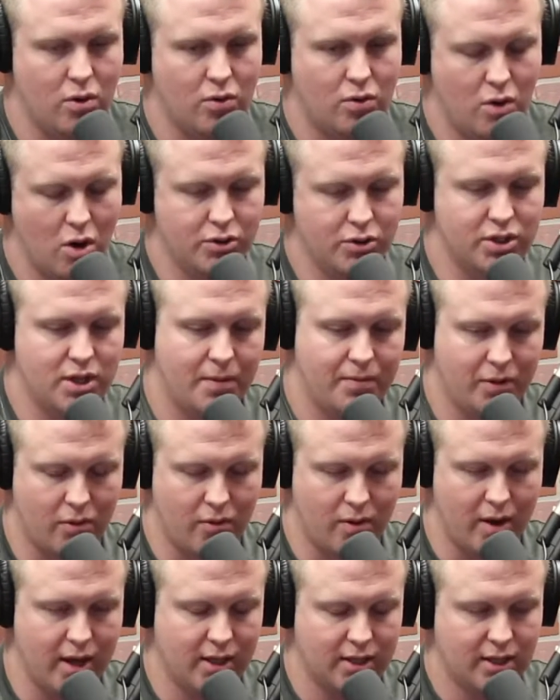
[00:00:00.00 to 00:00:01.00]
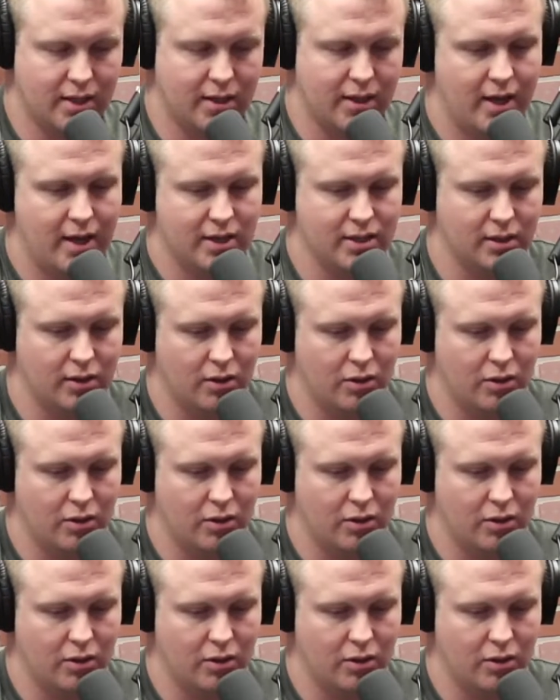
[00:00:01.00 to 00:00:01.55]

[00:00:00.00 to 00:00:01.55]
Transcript: up the ranks, I guess, a little bit.